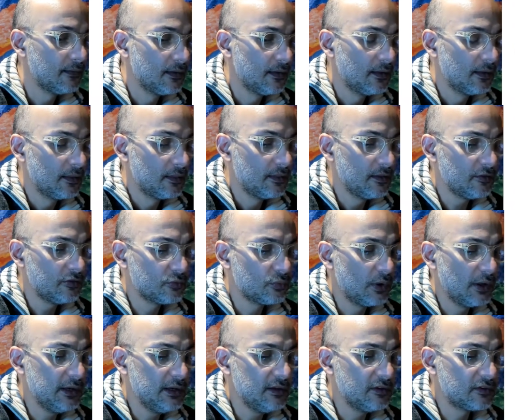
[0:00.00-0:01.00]
This one
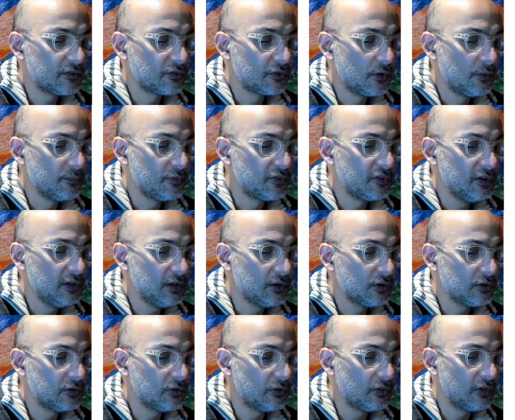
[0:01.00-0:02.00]
is from 0
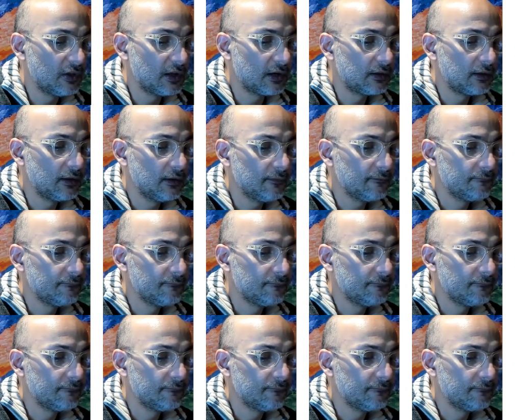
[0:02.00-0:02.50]
to 30